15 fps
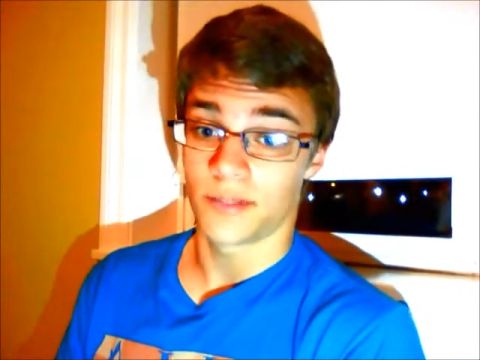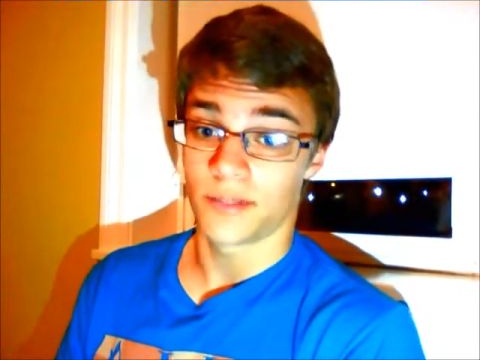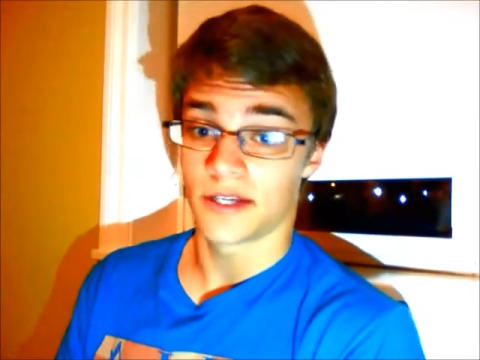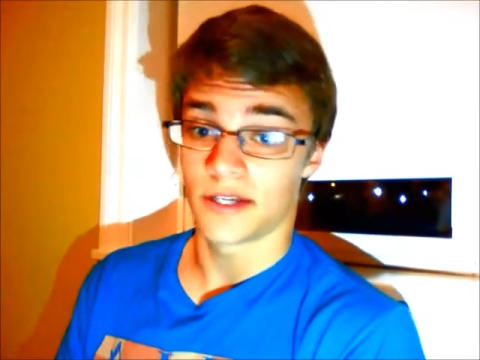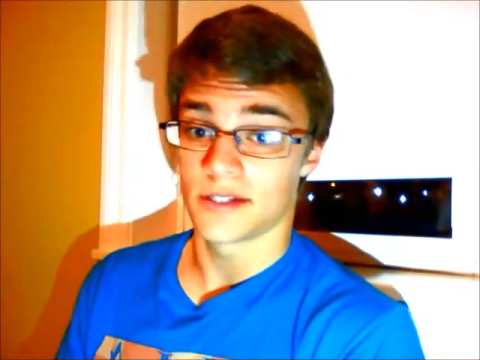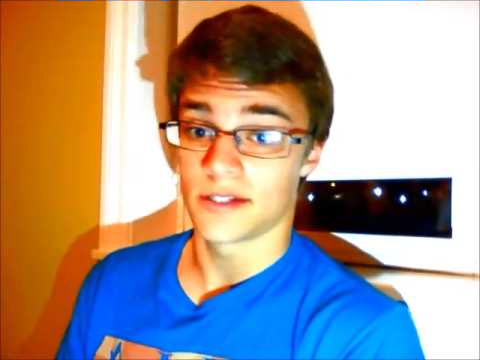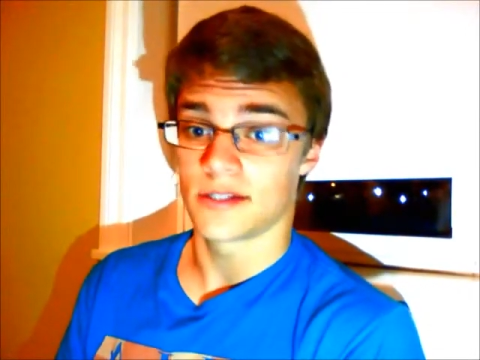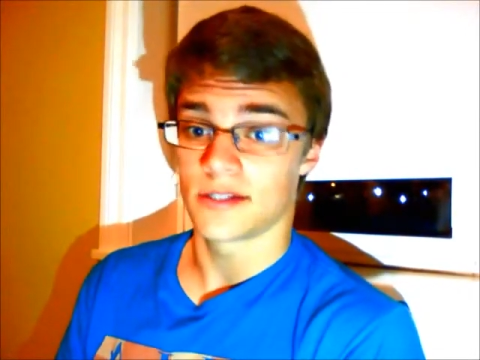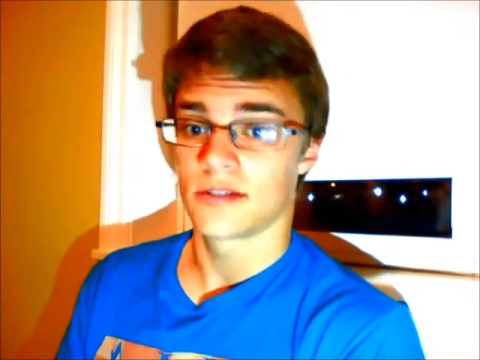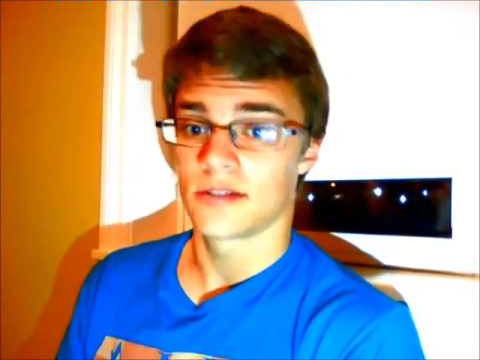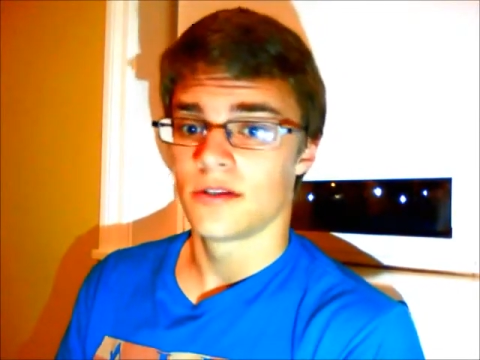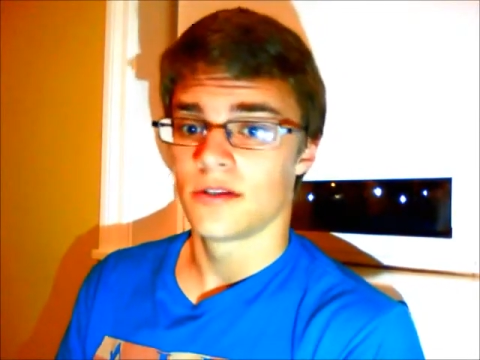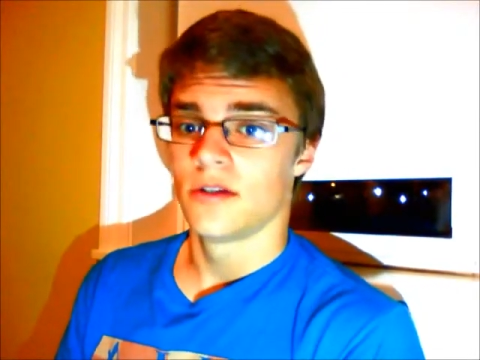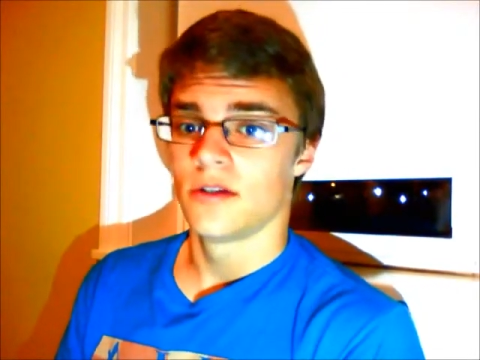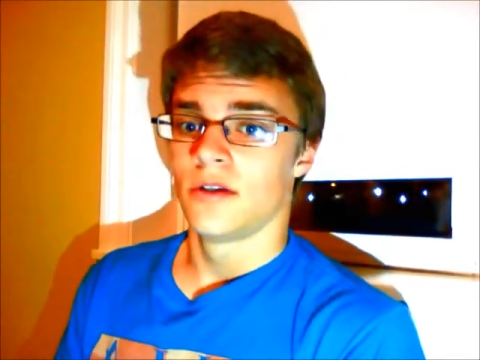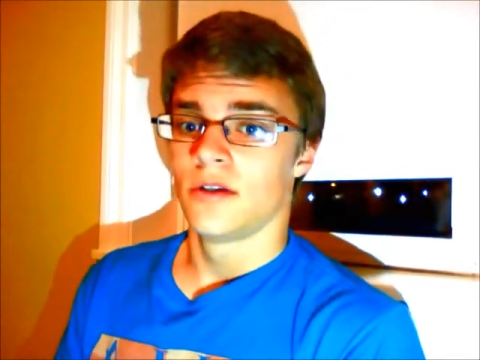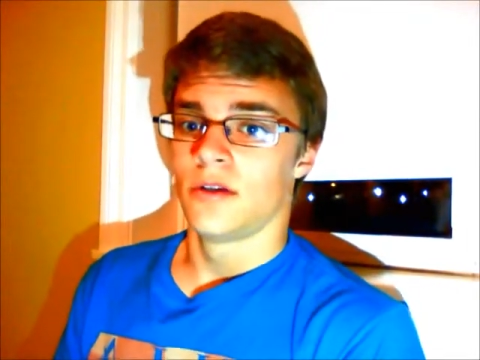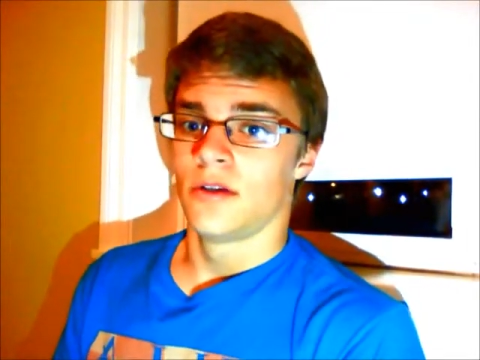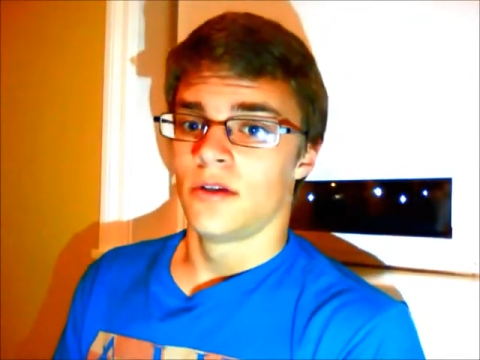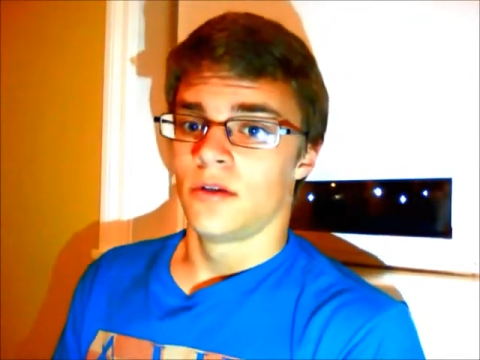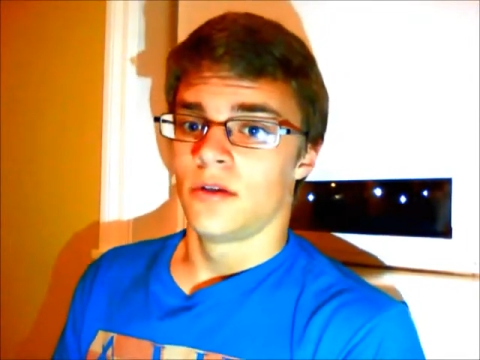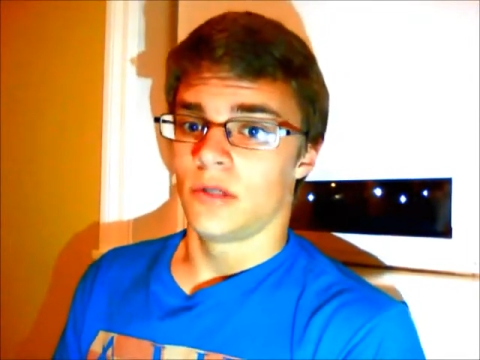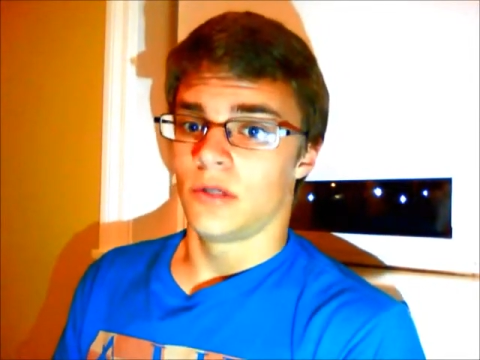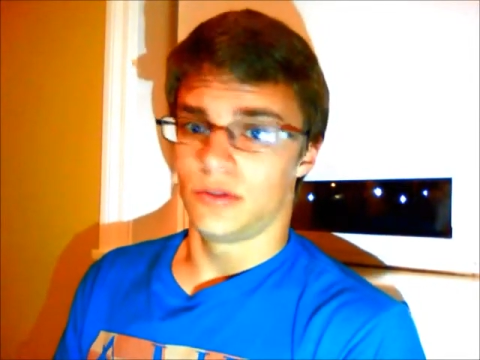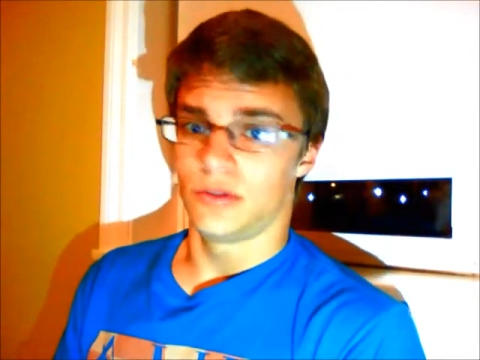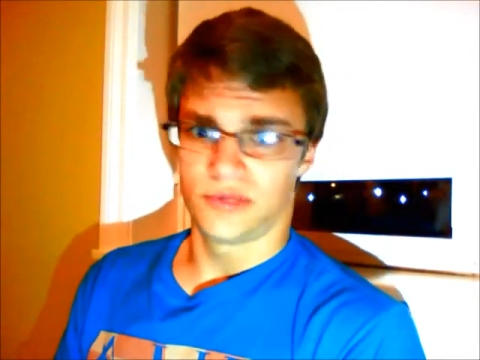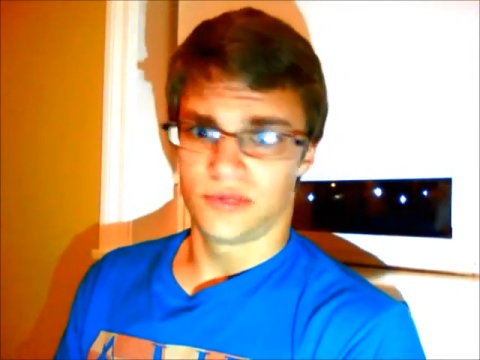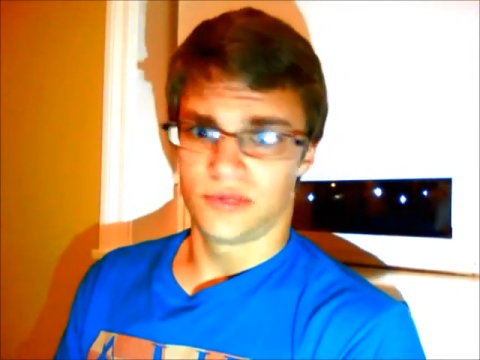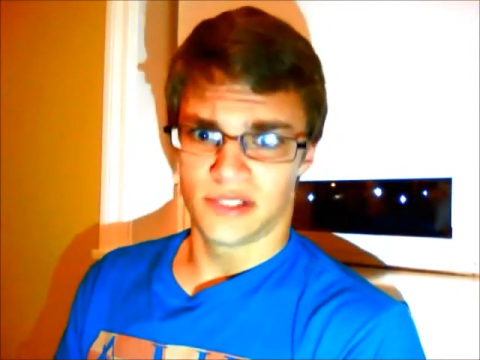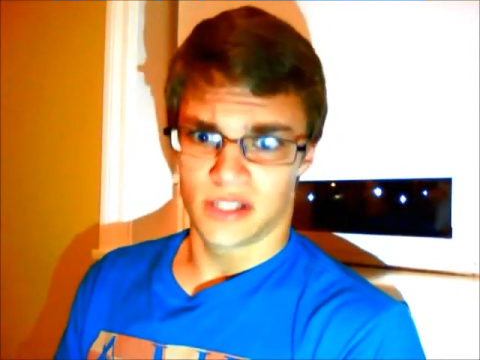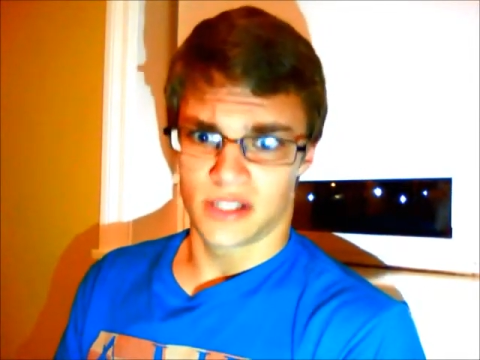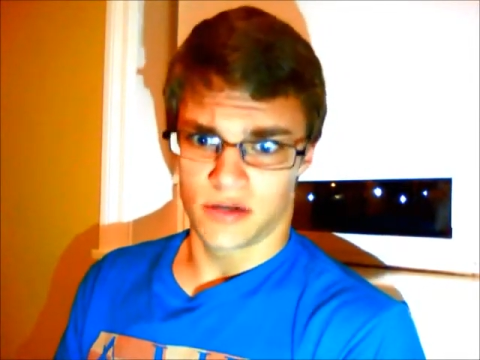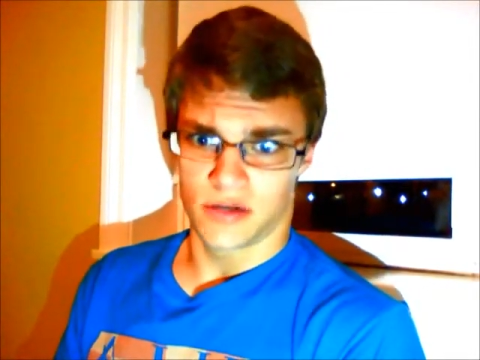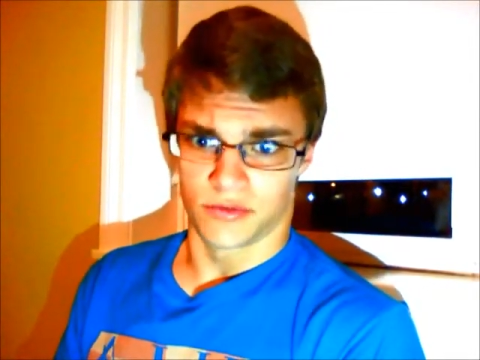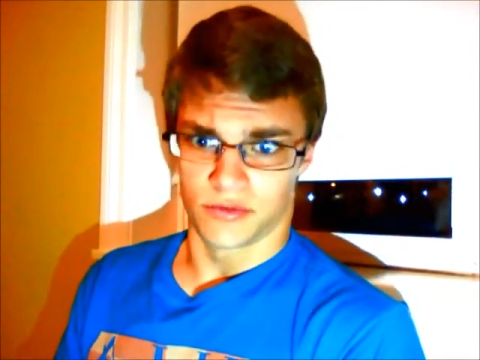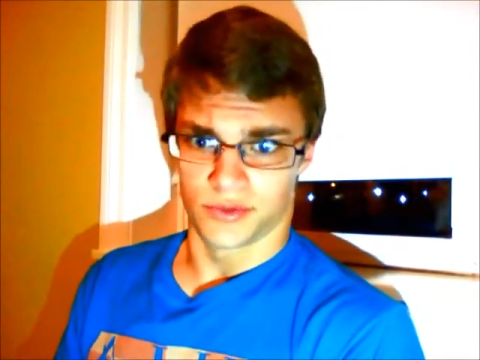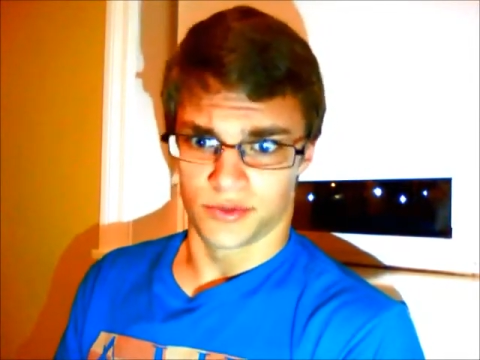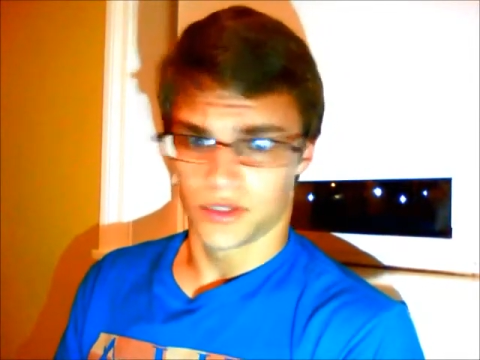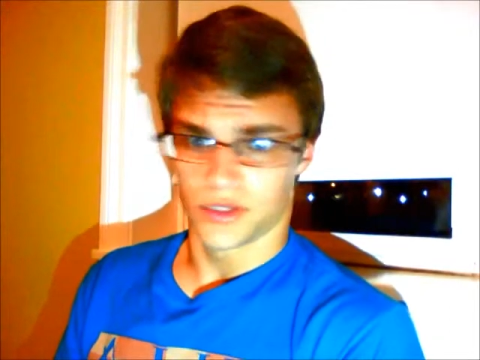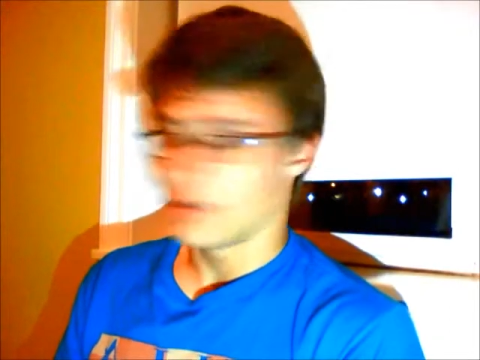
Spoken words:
Because, well, who really knows?